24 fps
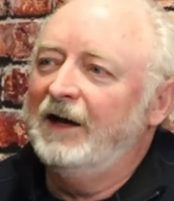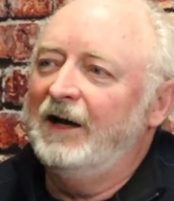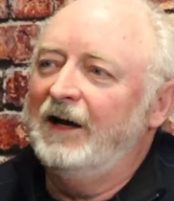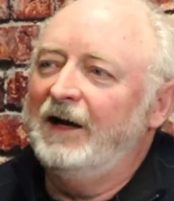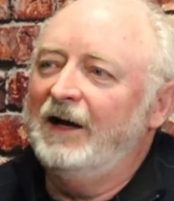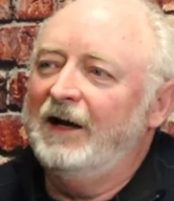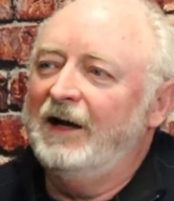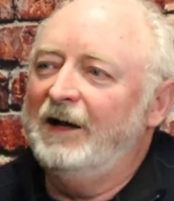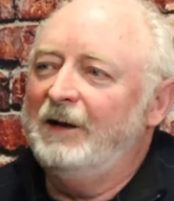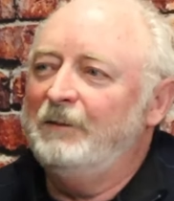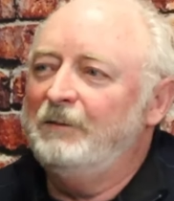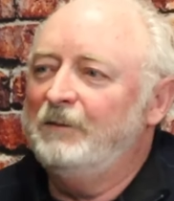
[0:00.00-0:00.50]

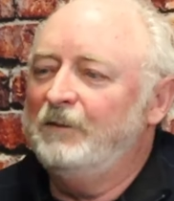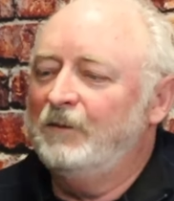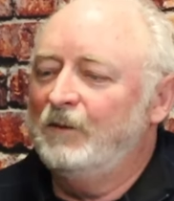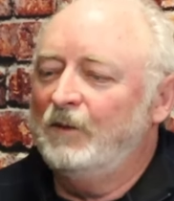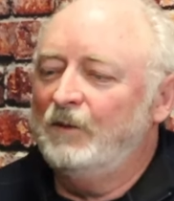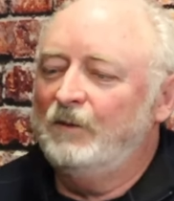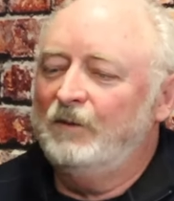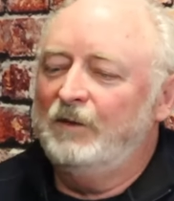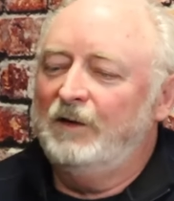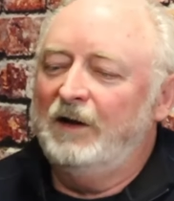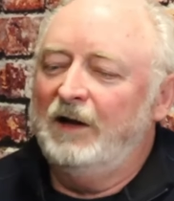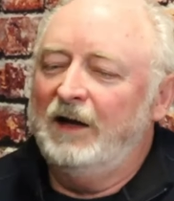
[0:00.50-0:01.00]
I'm
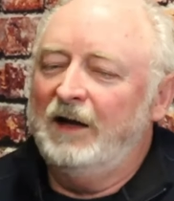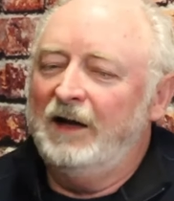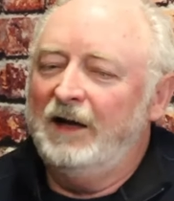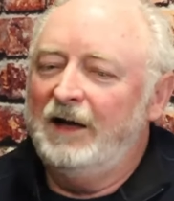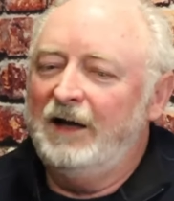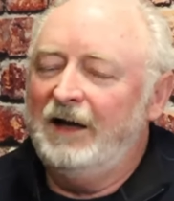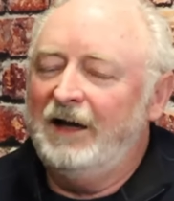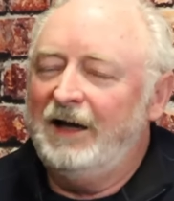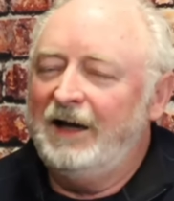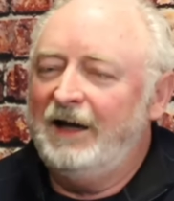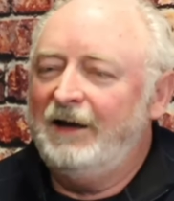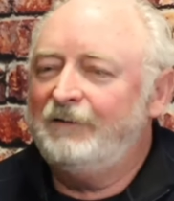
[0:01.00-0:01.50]
I,
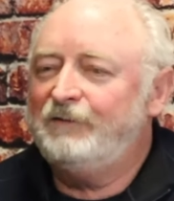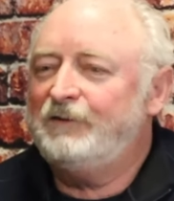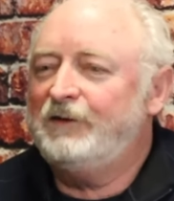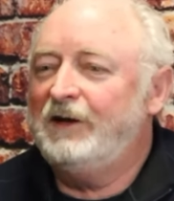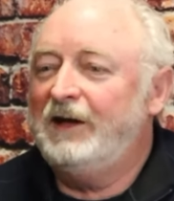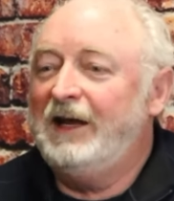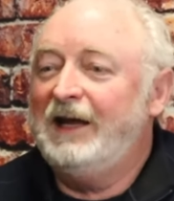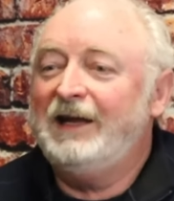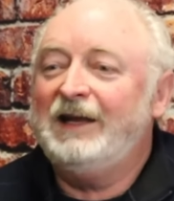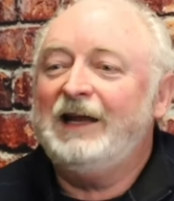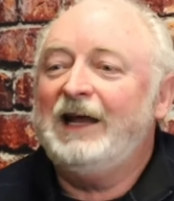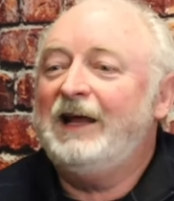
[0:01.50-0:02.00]
I have to
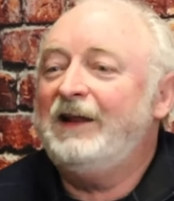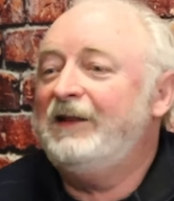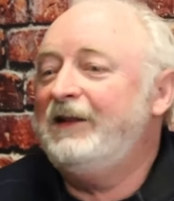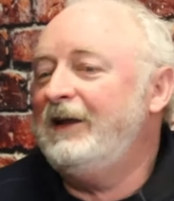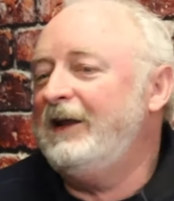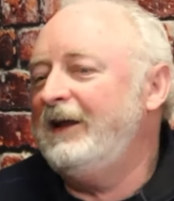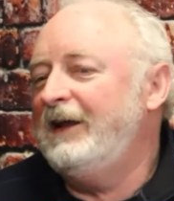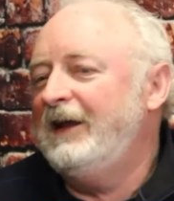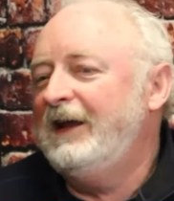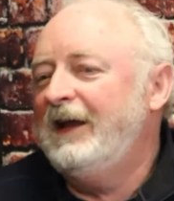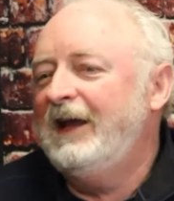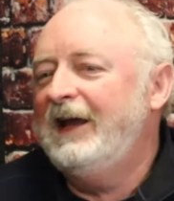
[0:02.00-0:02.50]
and,
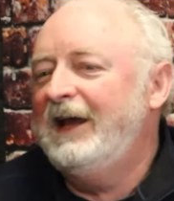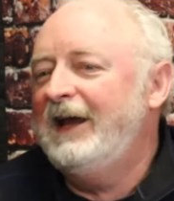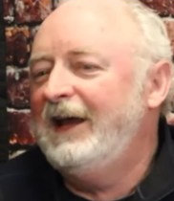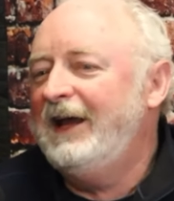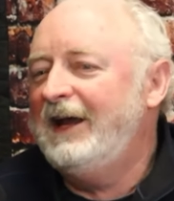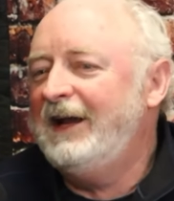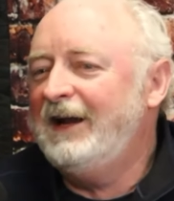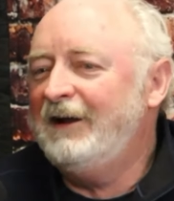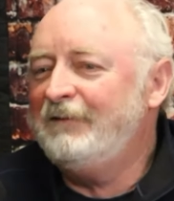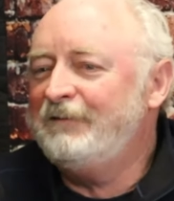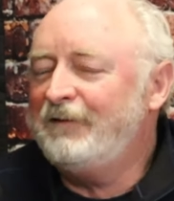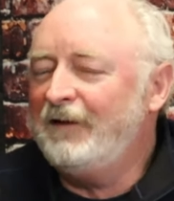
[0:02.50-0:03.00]
and
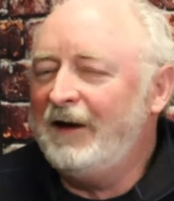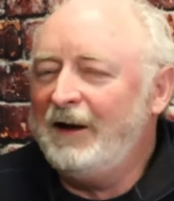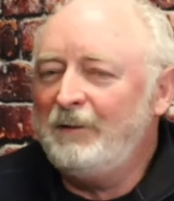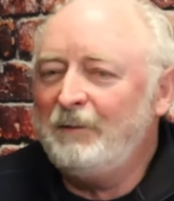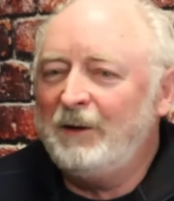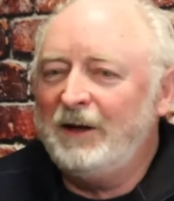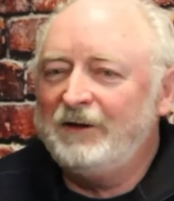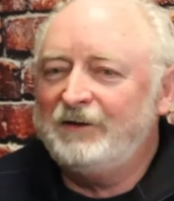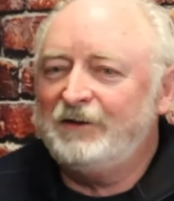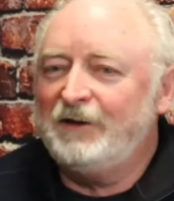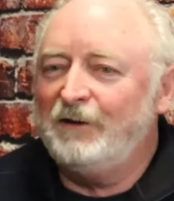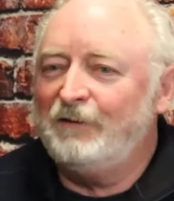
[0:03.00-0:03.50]
and I find
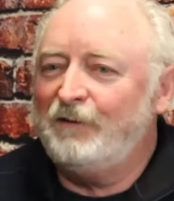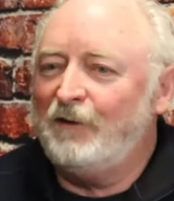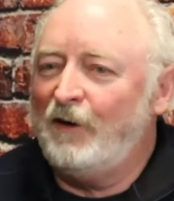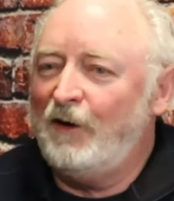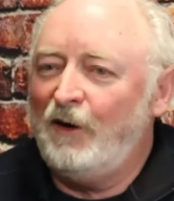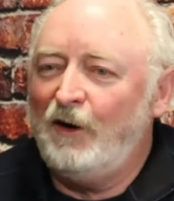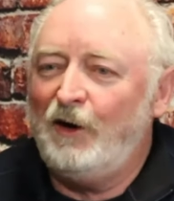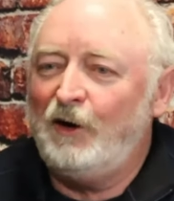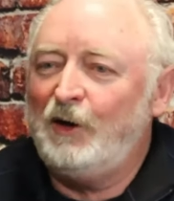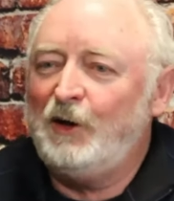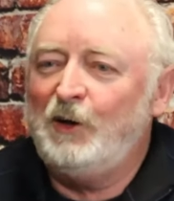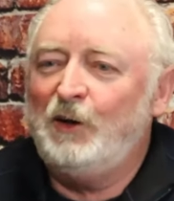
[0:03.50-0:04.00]
myself
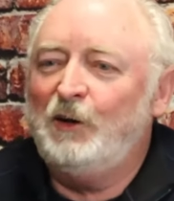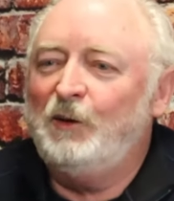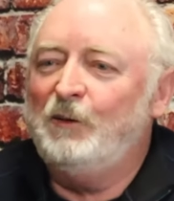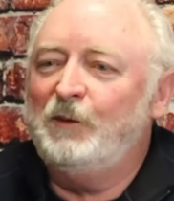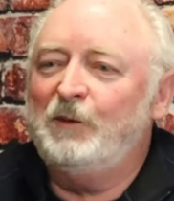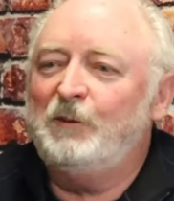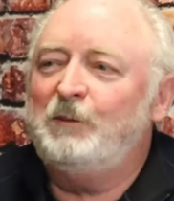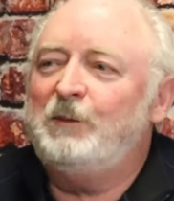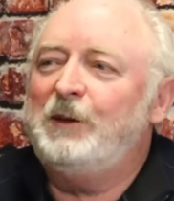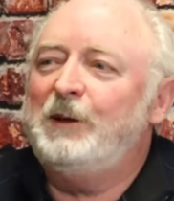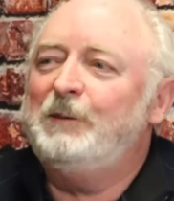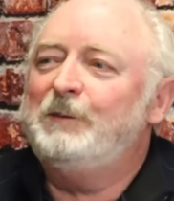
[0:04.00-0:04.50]
arguing
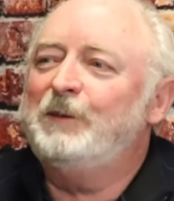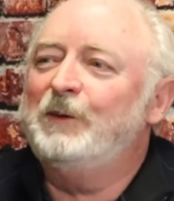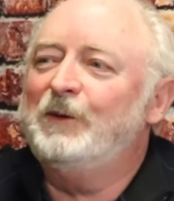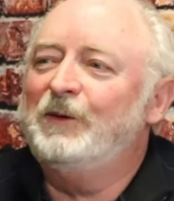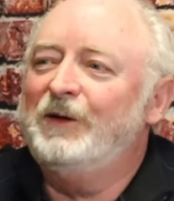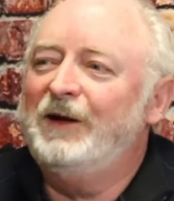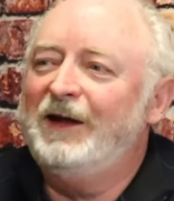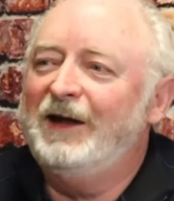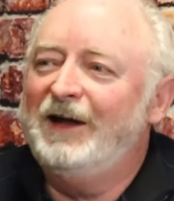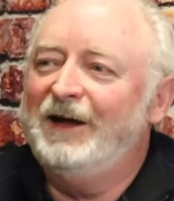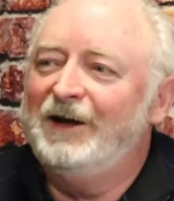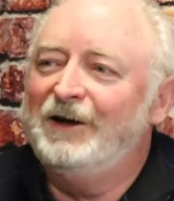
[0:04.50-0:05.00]
with people
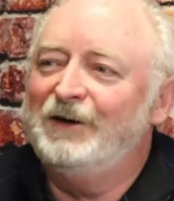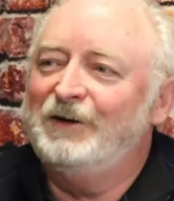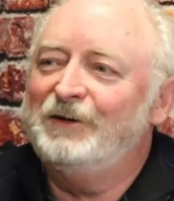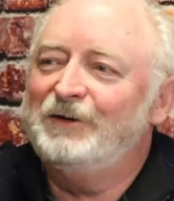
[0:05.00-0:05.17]
now.